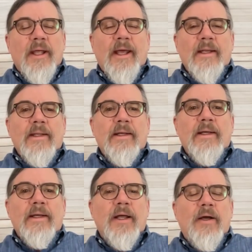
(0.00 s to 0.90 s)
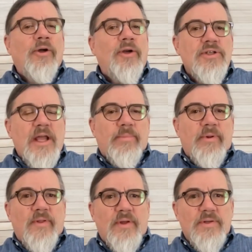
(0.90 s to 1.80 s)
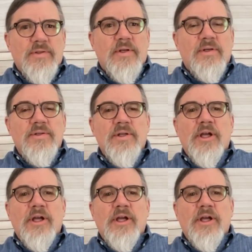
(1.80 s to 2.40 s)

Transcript: And a good example of this is the